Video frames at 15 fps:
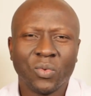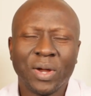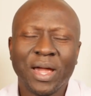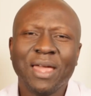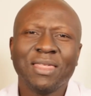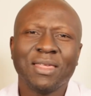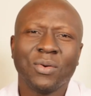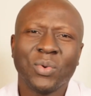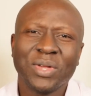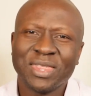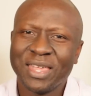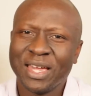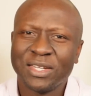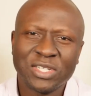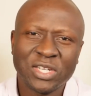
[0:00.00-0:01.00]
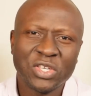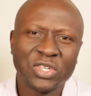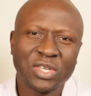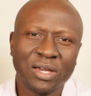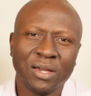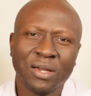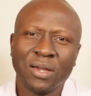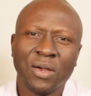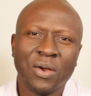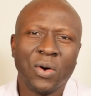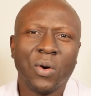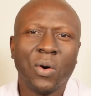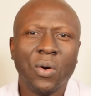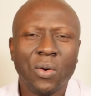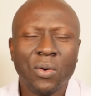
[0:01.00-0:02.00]
either with that teacher
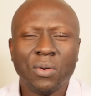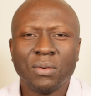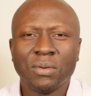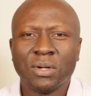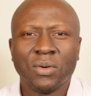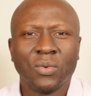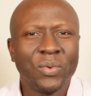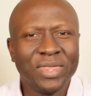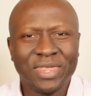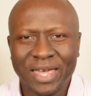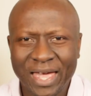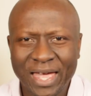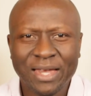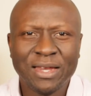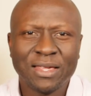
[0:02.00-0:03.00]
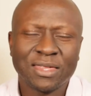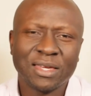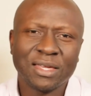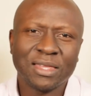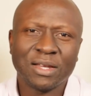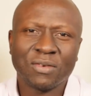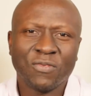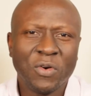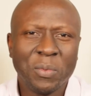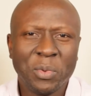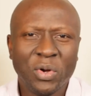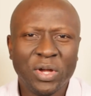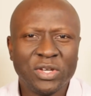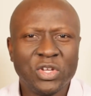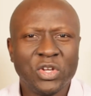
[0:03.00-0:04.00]
or with anything that
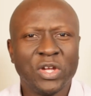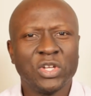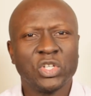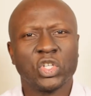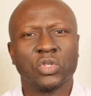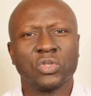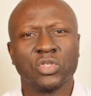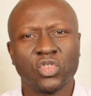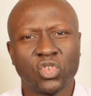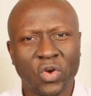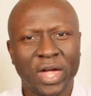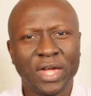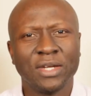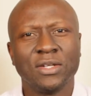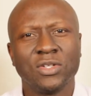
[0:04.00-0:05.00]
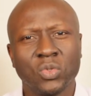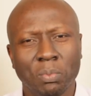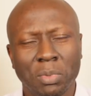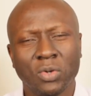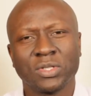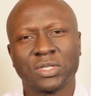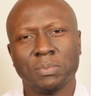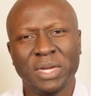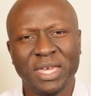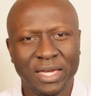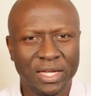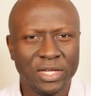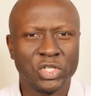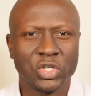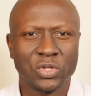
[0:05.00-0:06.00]
formal education tried to box me
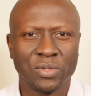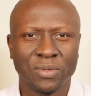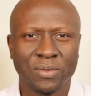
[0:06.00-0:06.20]
into.